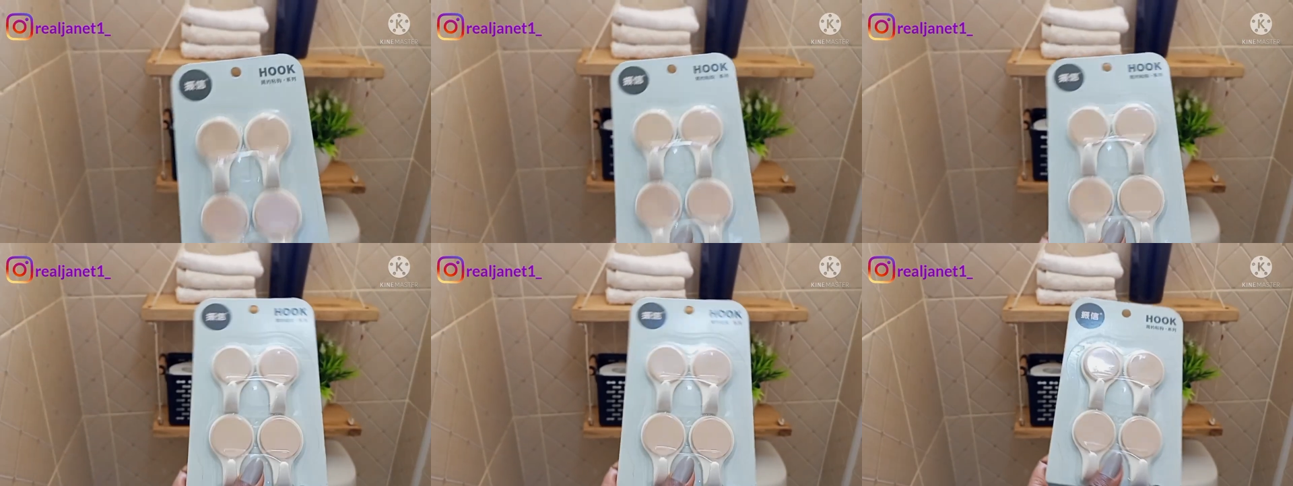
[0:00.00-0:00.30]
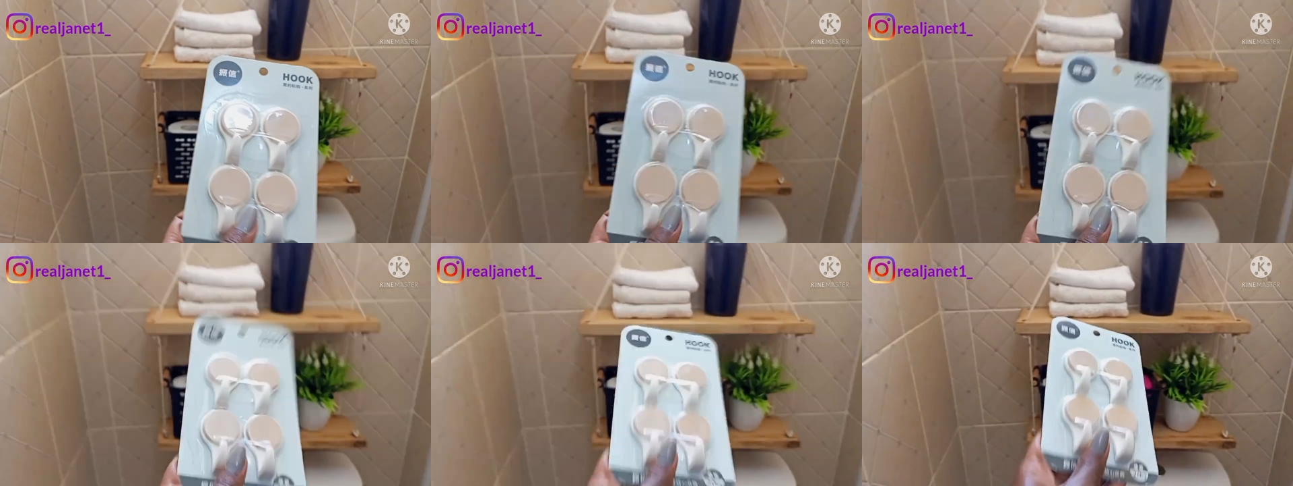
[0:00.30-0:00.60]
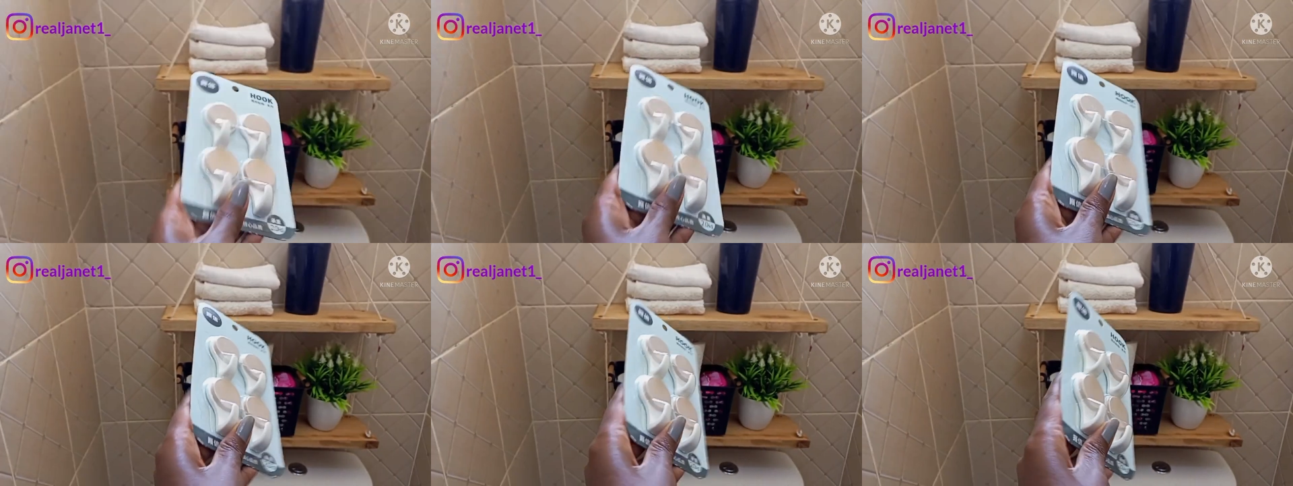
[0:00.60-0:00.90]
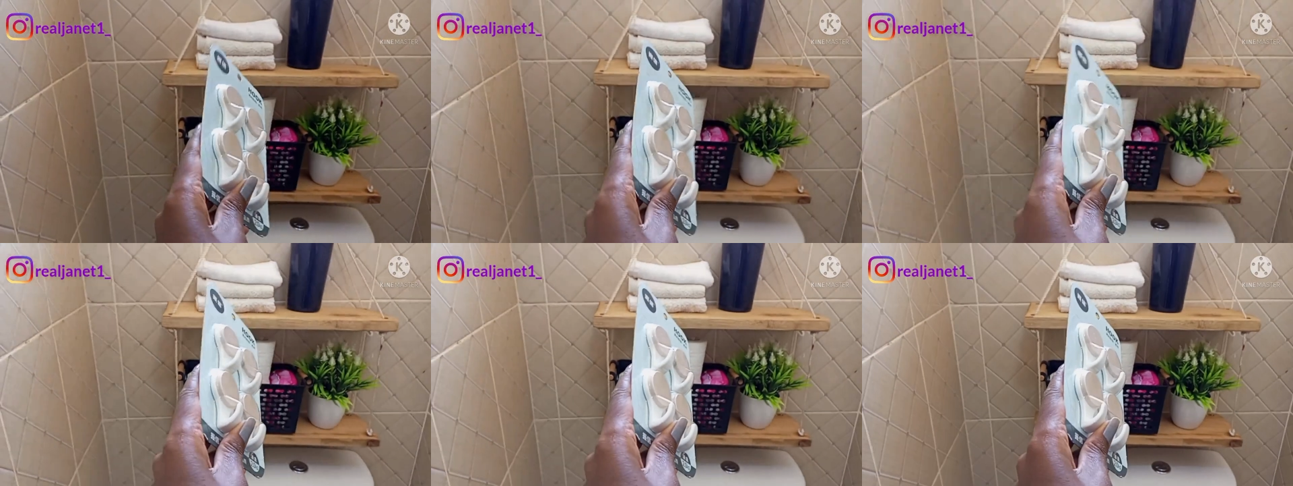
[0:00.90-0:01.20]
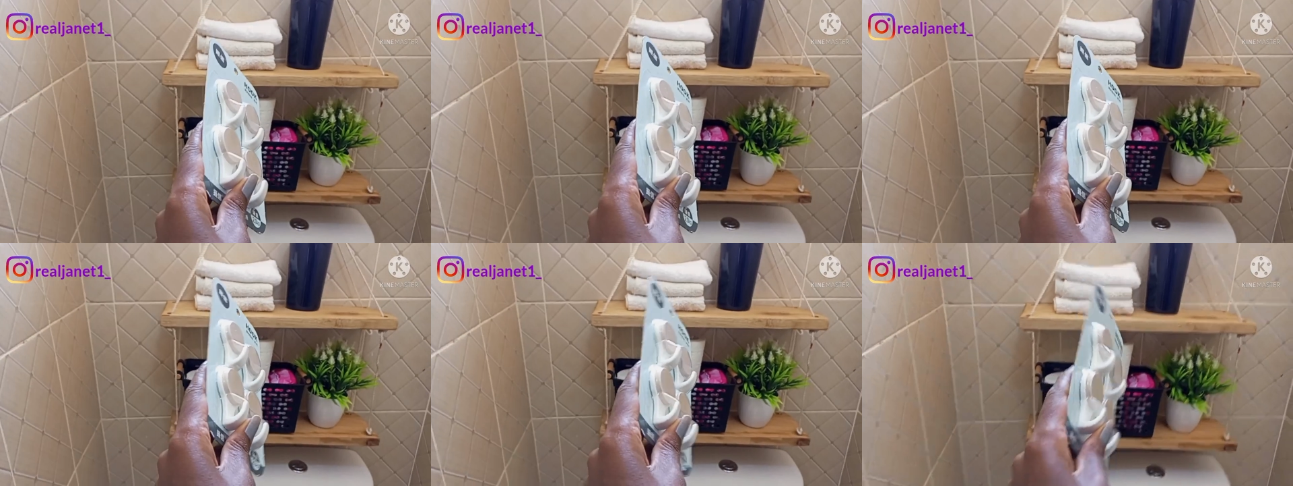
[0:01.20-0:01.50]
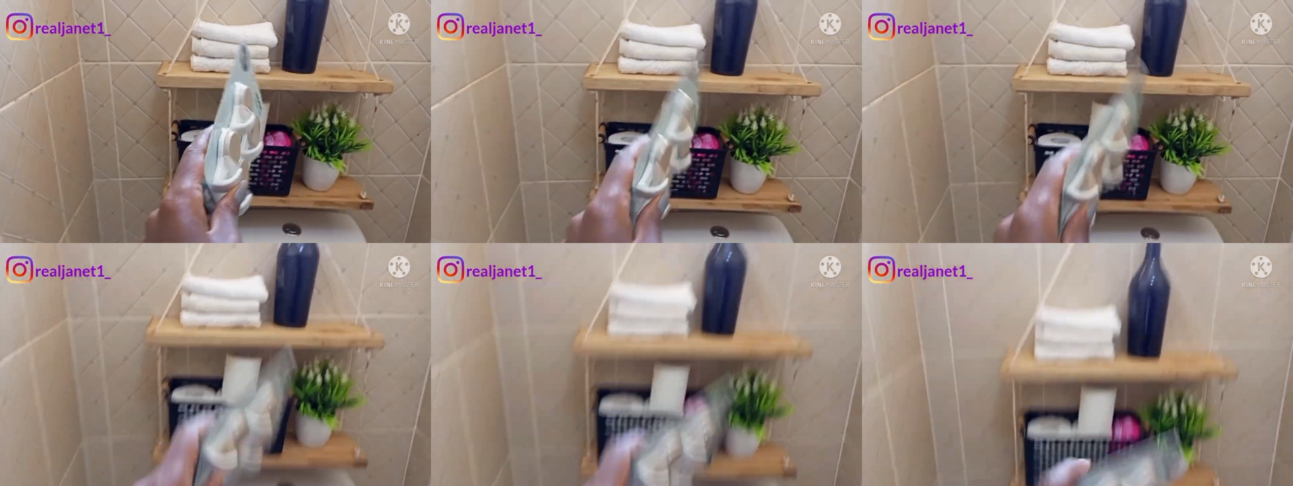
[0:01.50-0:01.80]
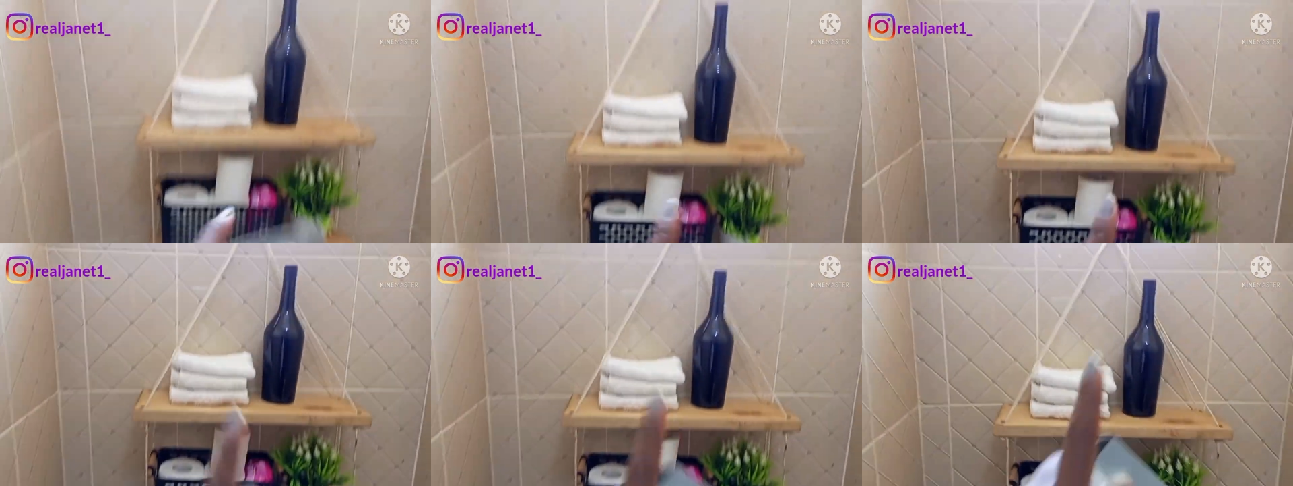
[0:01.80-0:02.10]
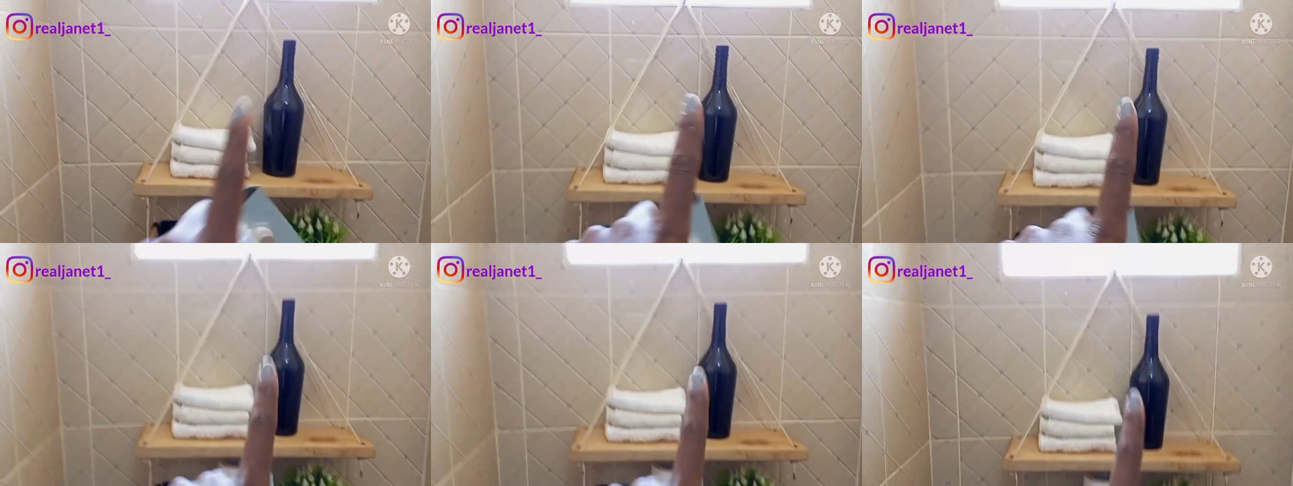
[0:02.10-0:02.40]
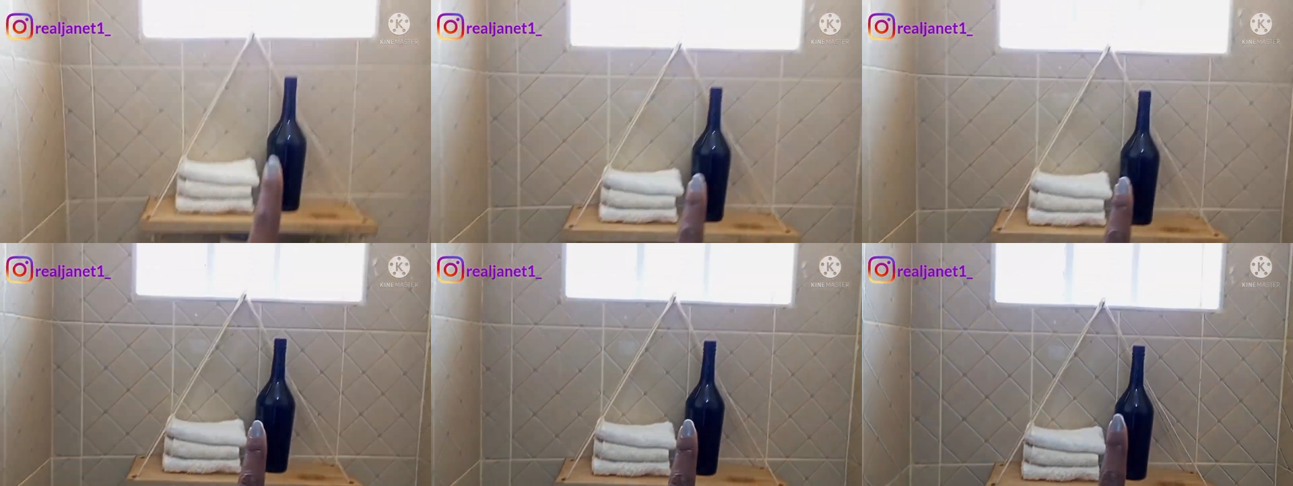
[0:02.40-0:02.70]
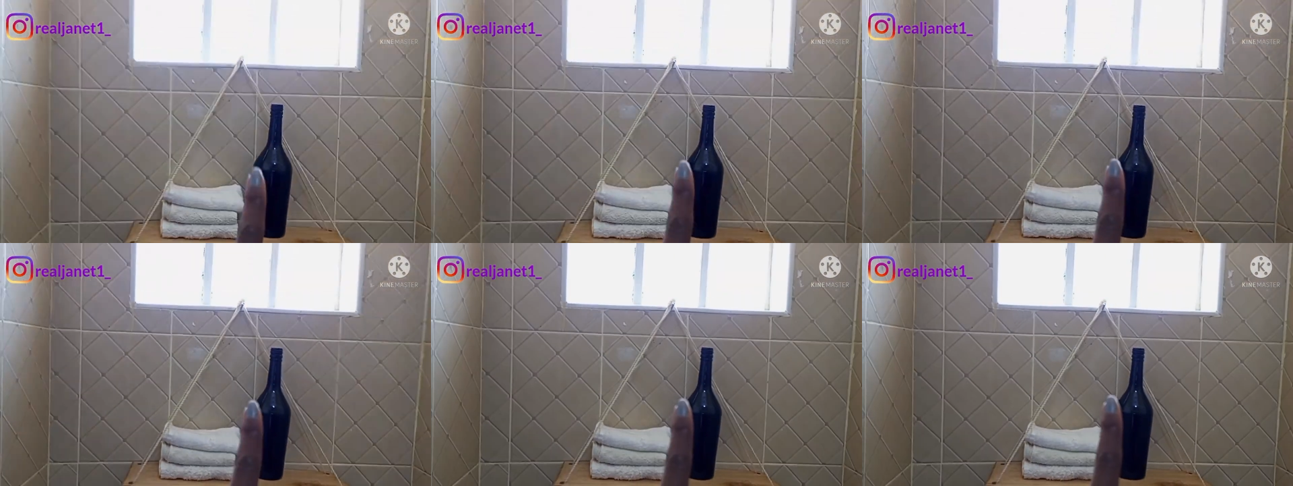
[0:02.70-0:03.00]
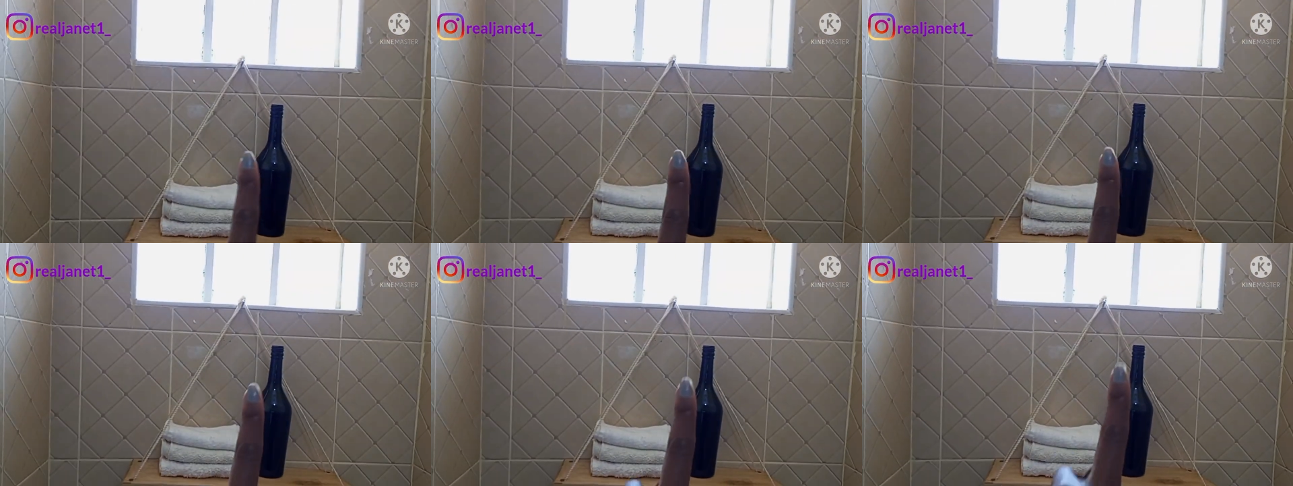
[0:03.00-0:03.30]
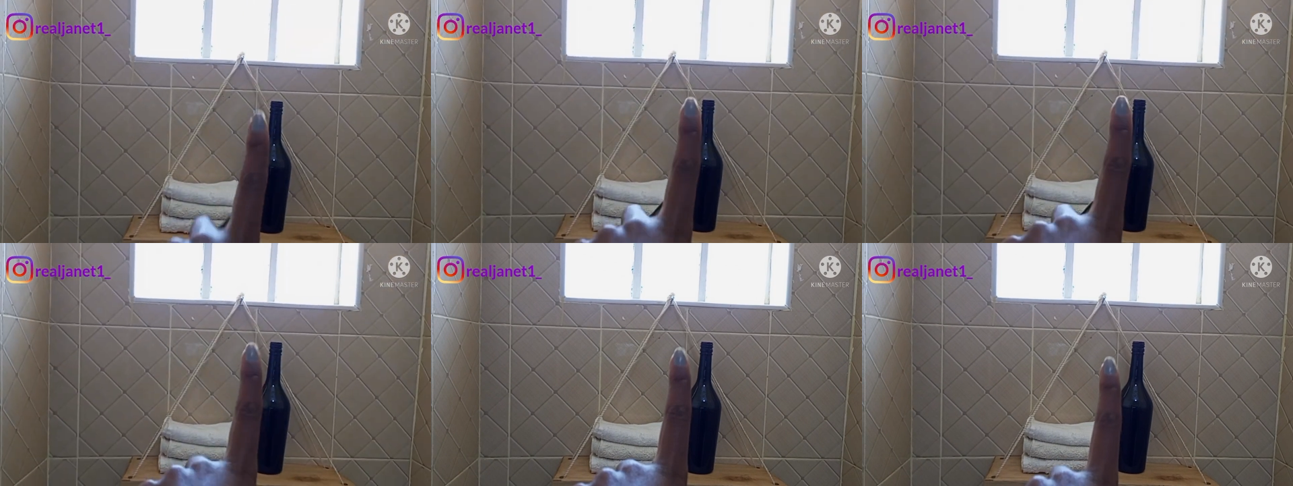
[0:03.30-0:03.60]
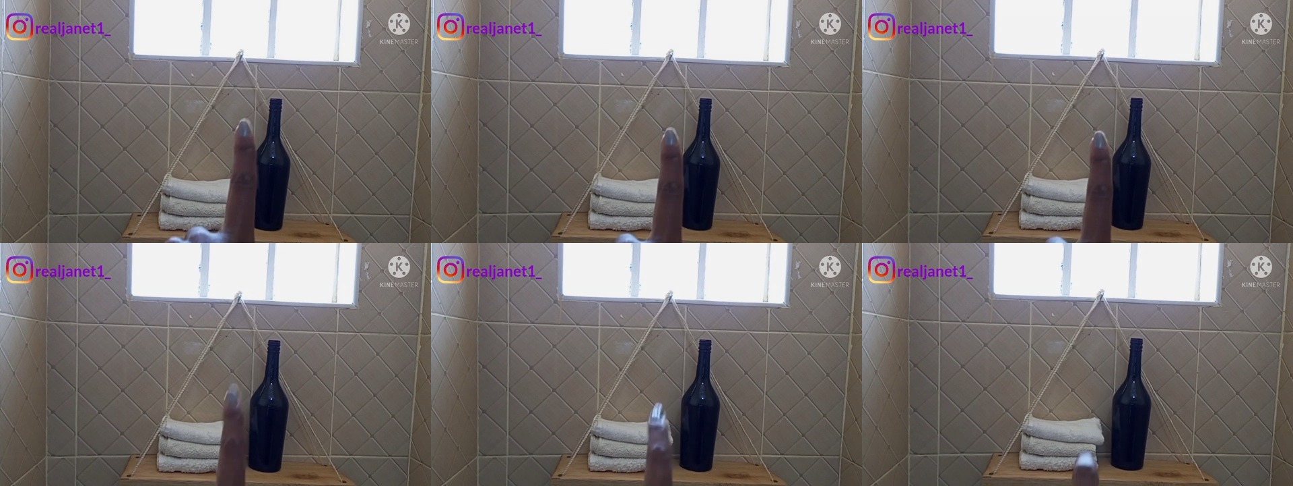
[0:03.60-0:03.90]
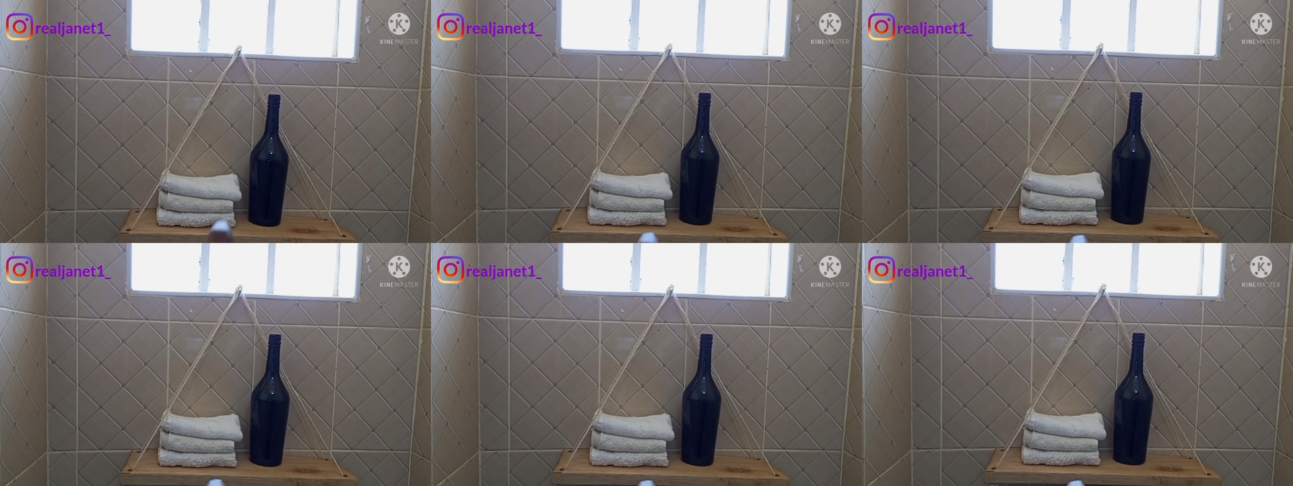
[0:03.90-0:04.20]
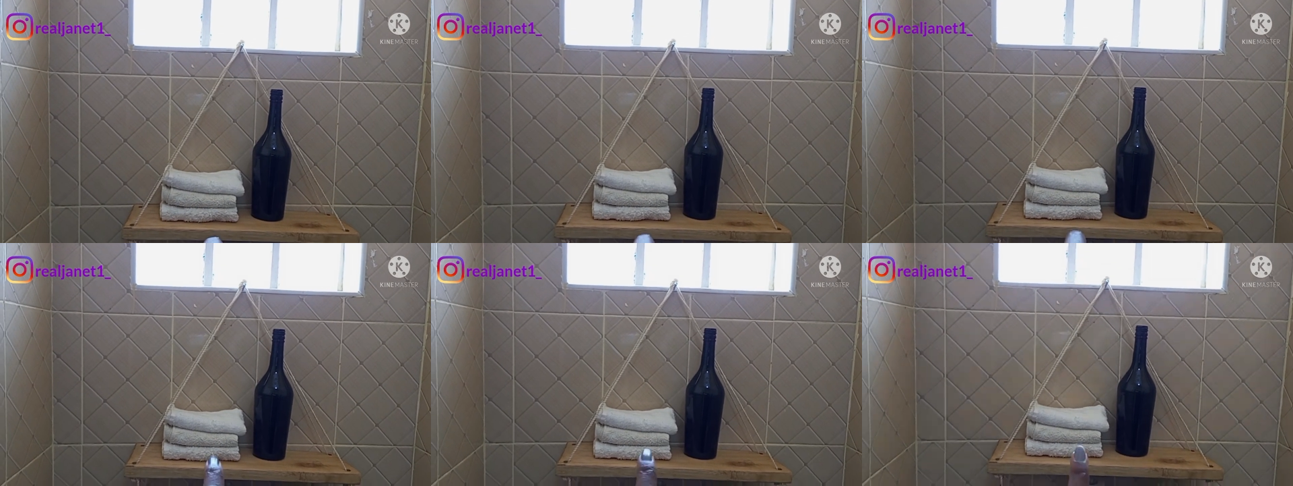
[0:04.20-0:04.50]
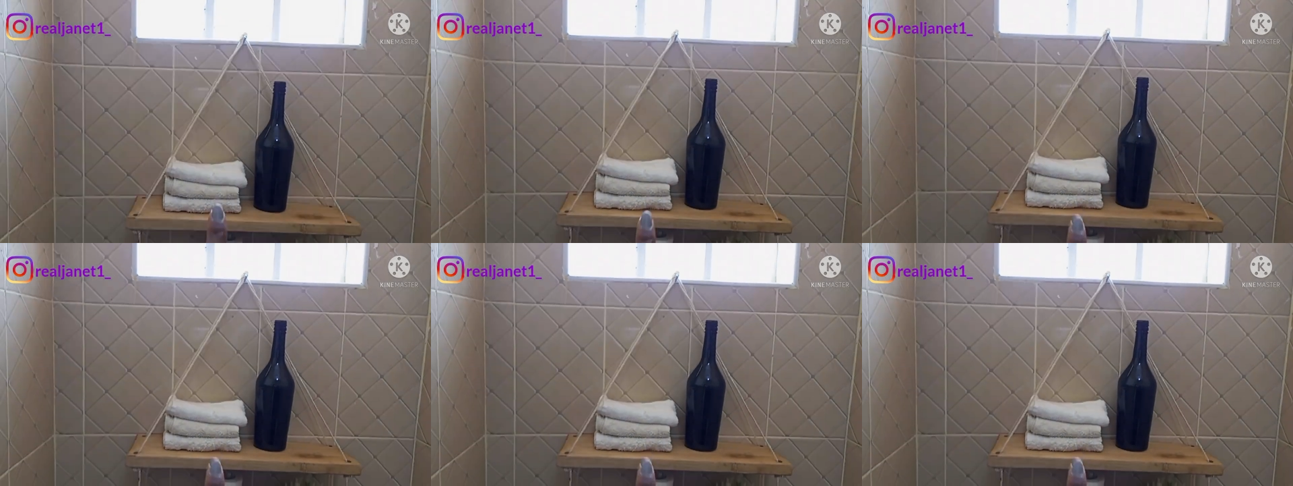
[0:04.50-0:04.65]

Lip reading: No face is visible, so there are no lips to read.